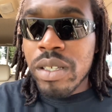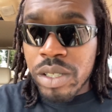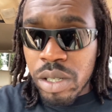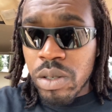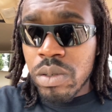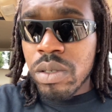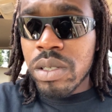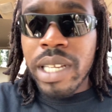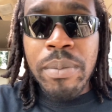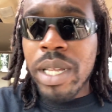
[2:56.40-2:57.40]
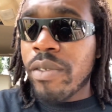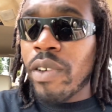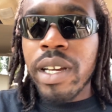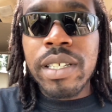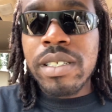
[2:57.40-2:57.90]
dude, that
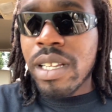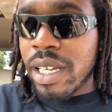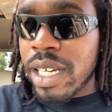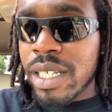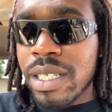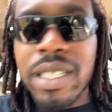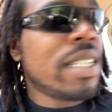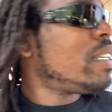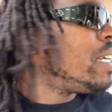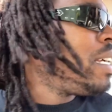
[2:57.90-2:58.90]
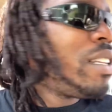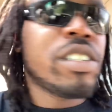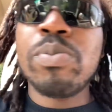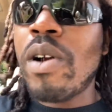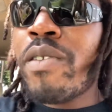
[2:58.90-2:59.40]
motherfucker is clean. It
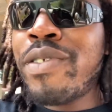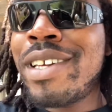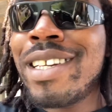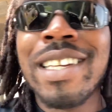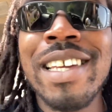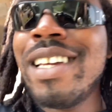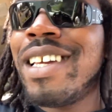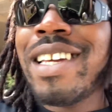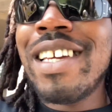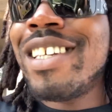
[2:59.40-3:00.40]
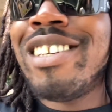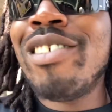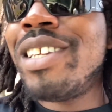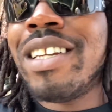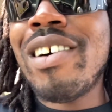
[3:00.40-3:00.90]
looks perfect. You
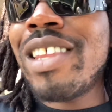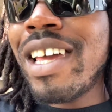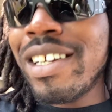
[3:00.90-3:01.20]
don't need all the